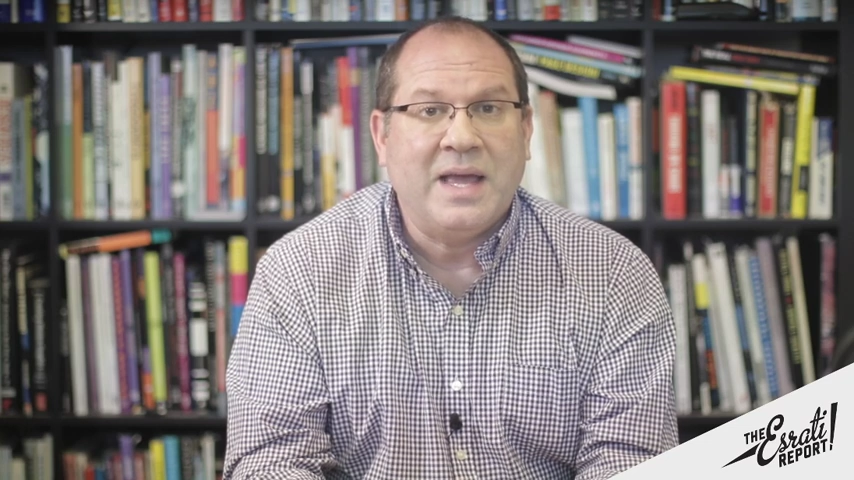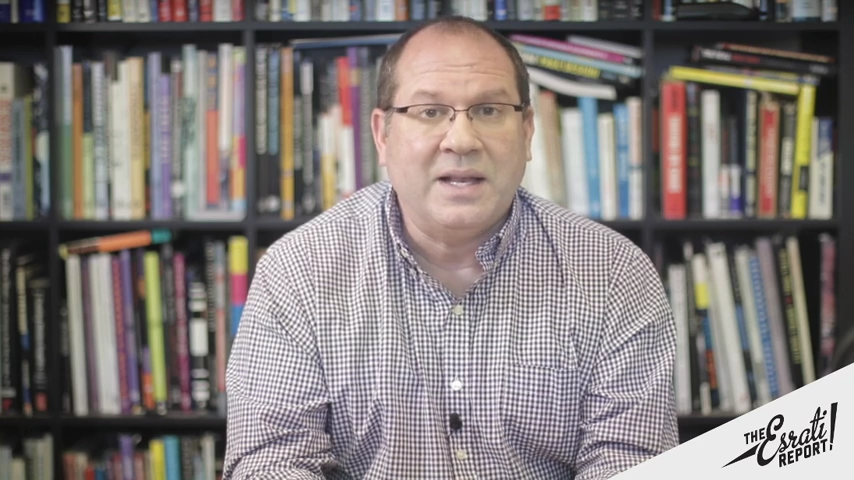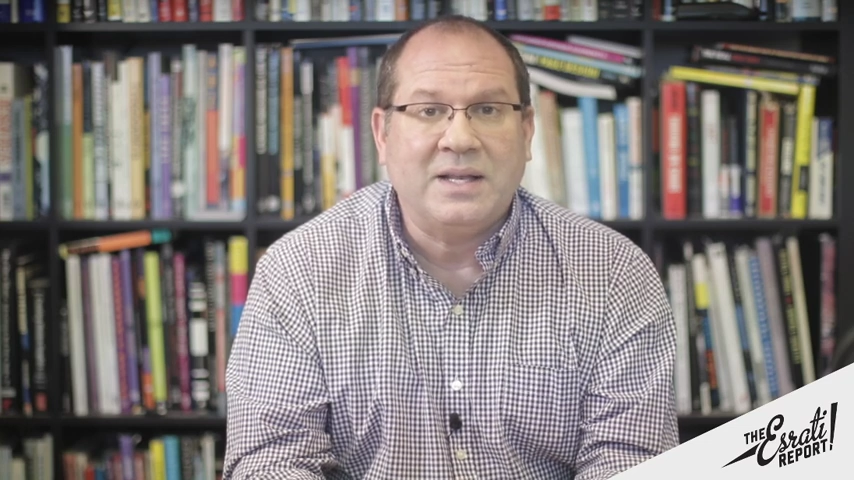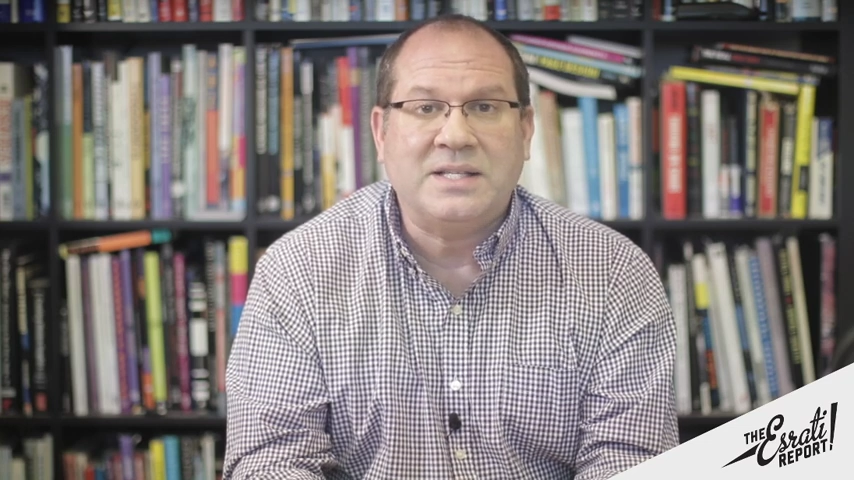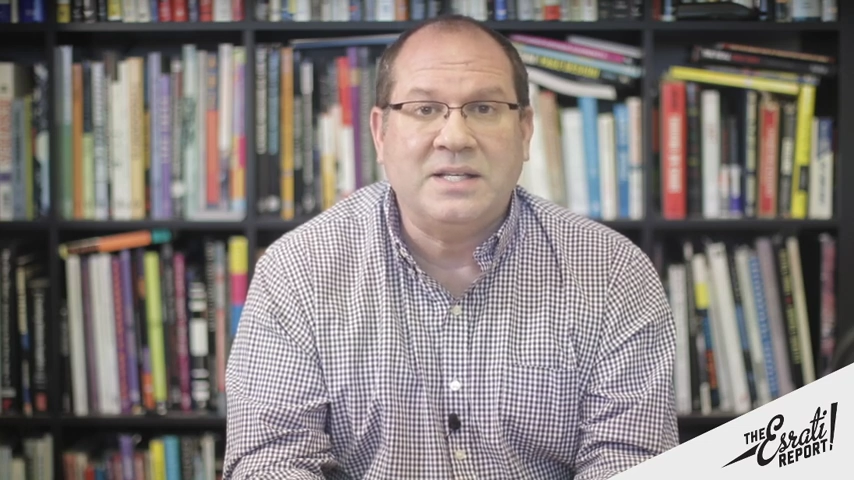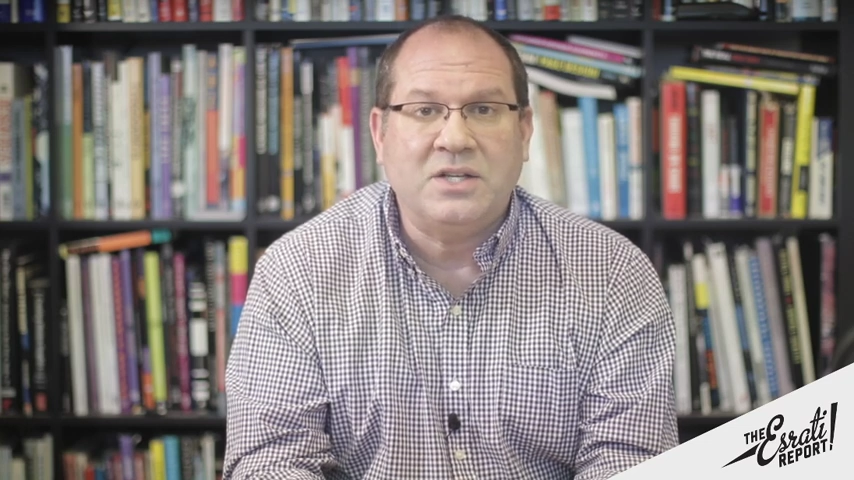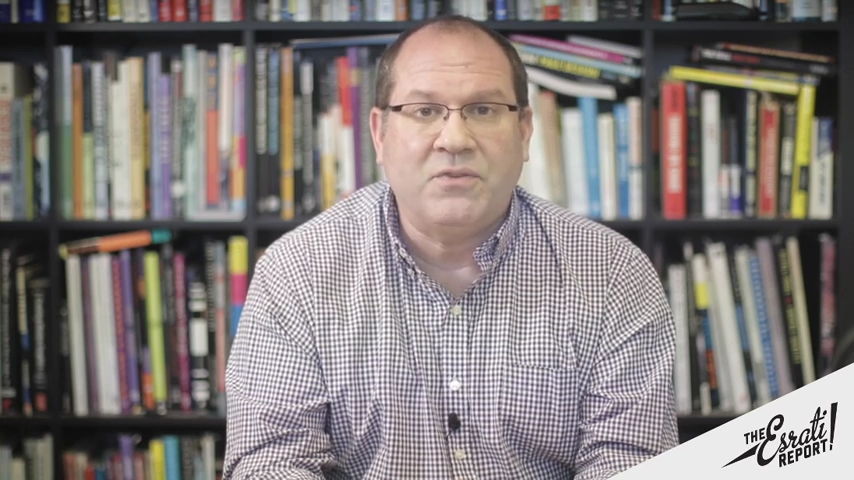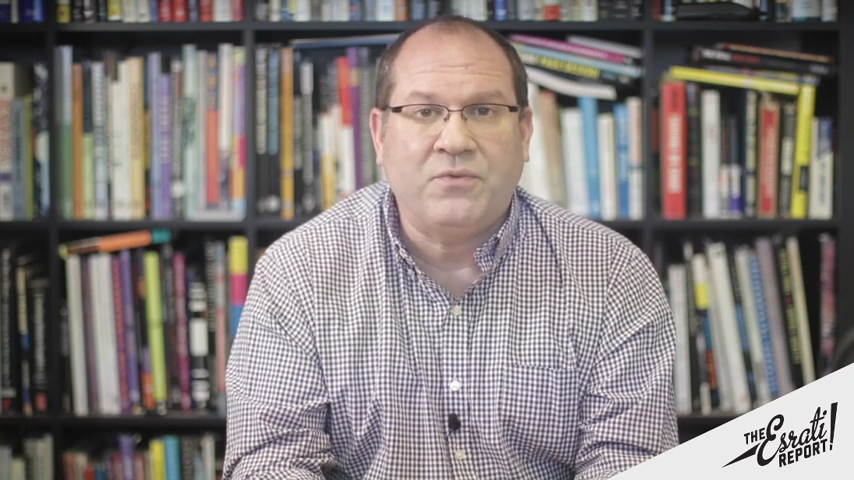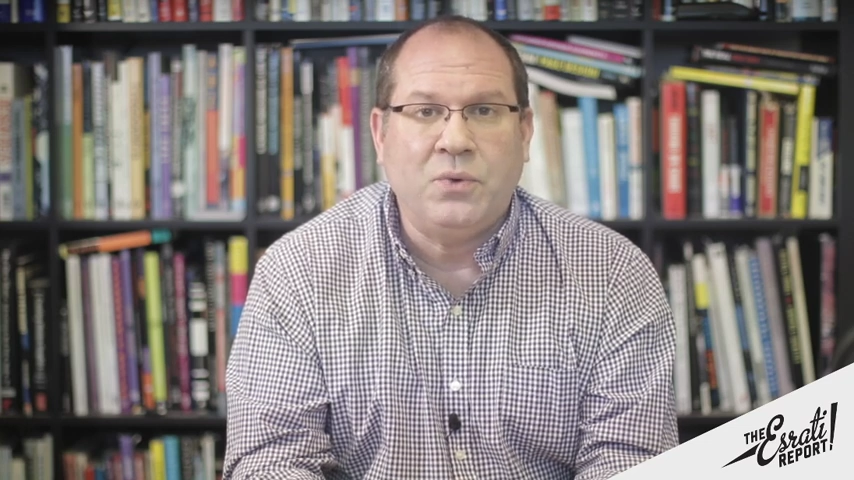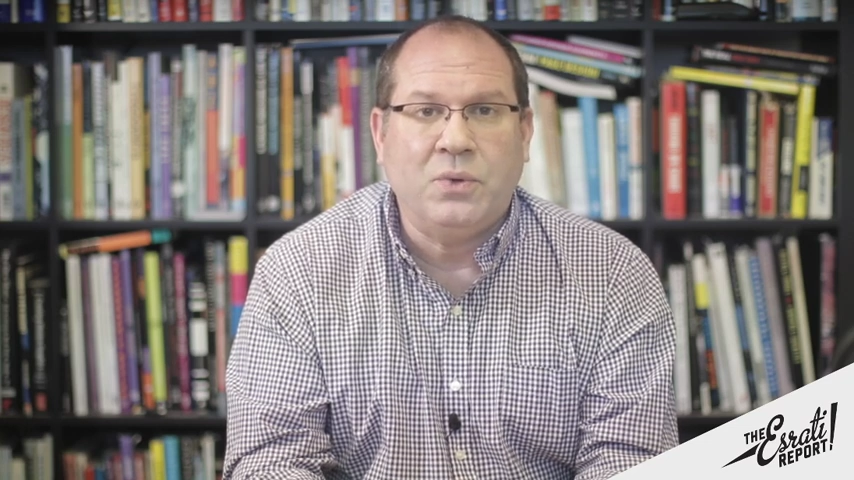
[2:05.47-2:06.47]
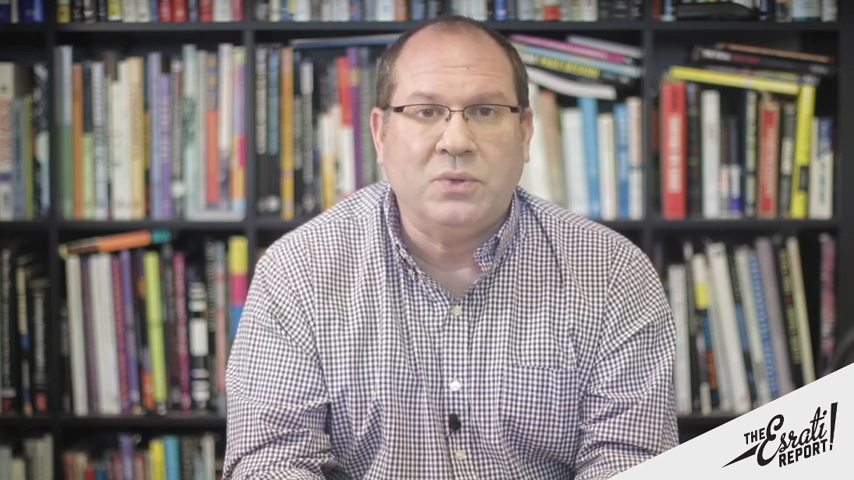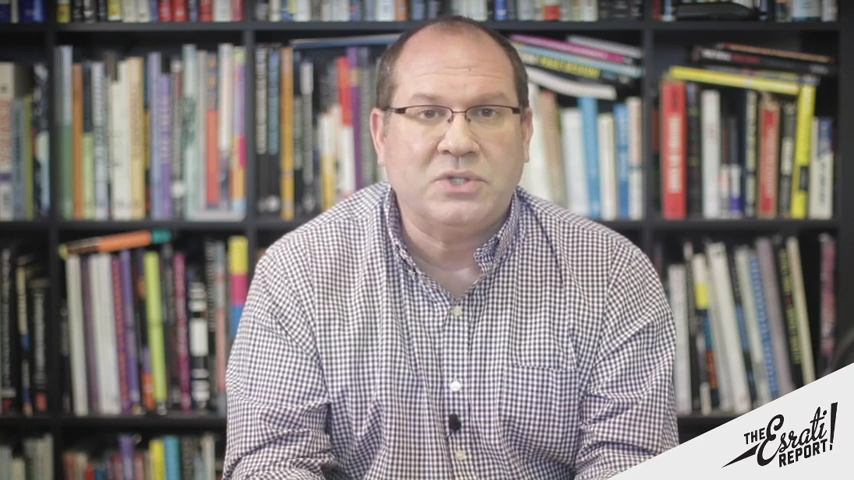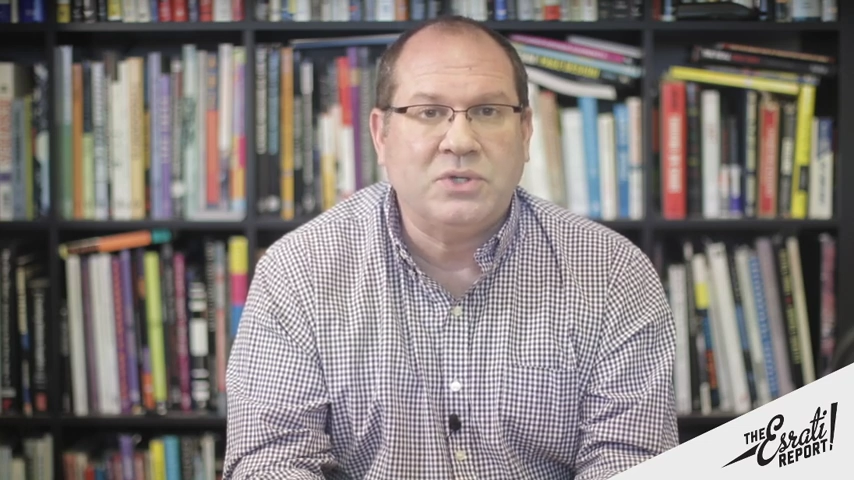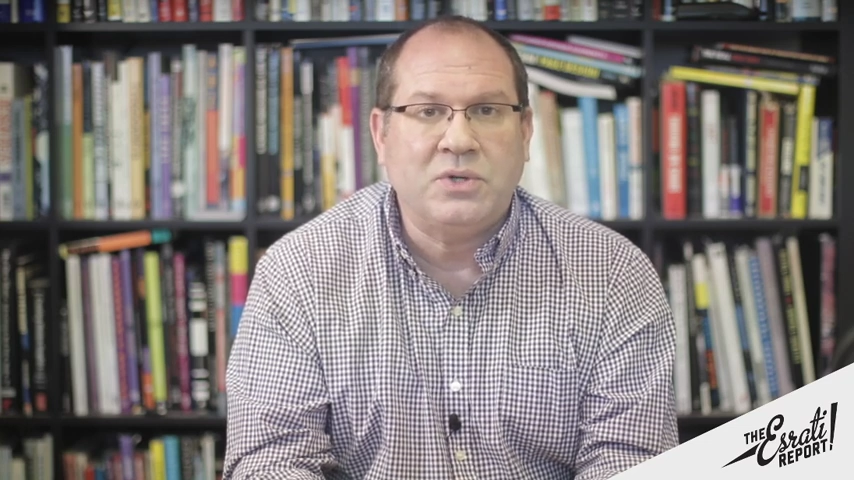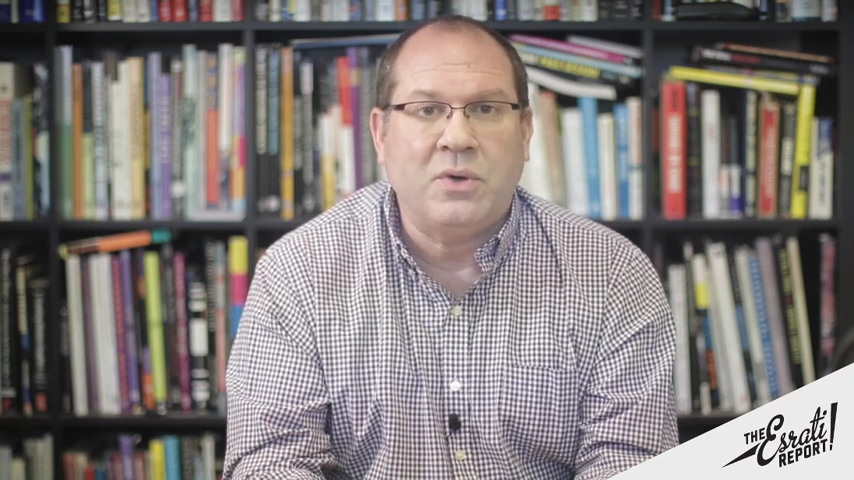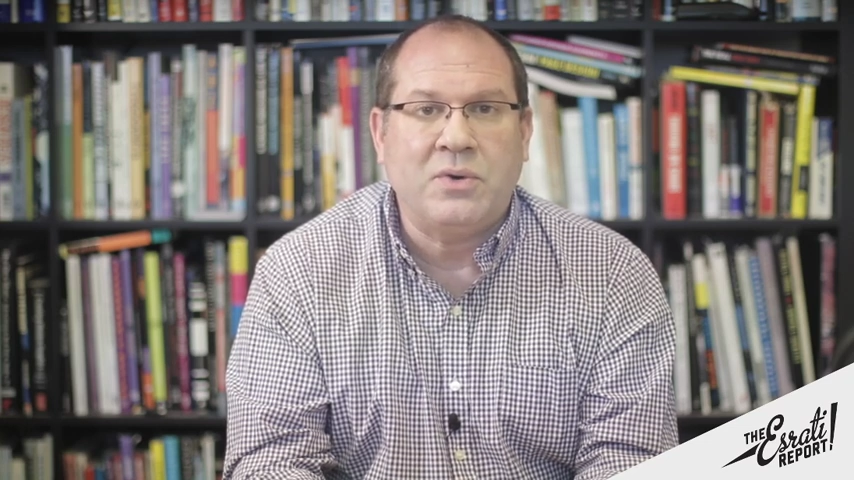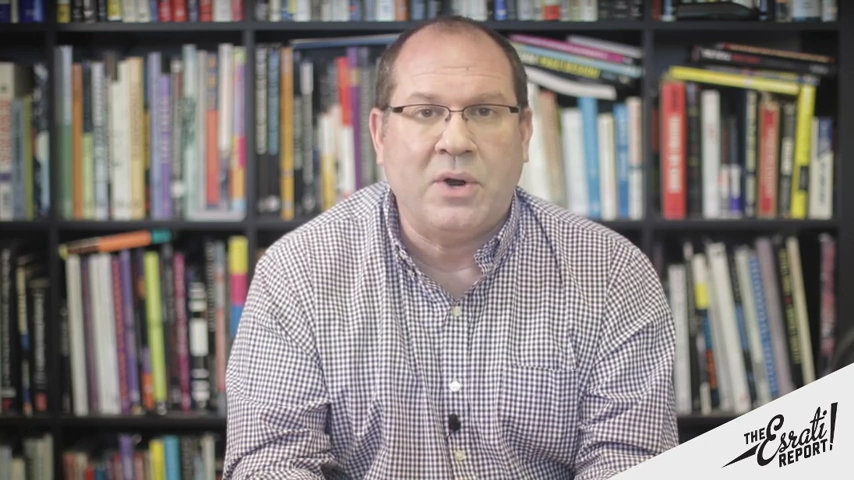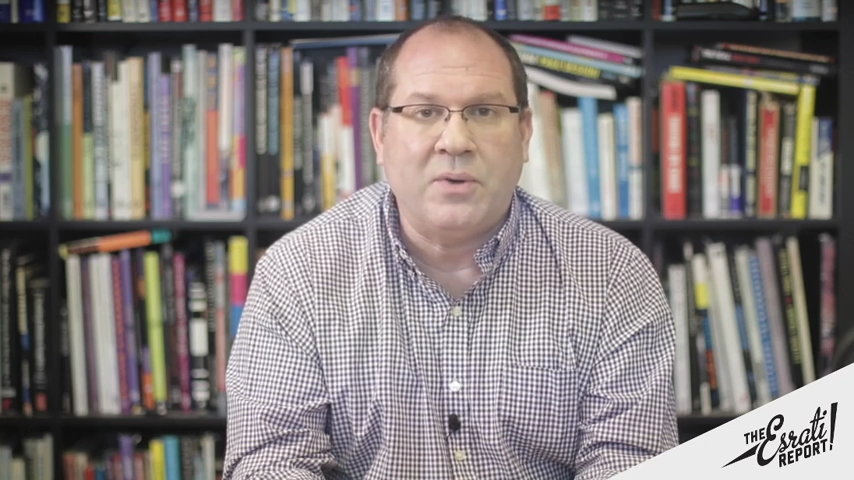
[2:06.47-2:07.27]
and listen to the fools who don't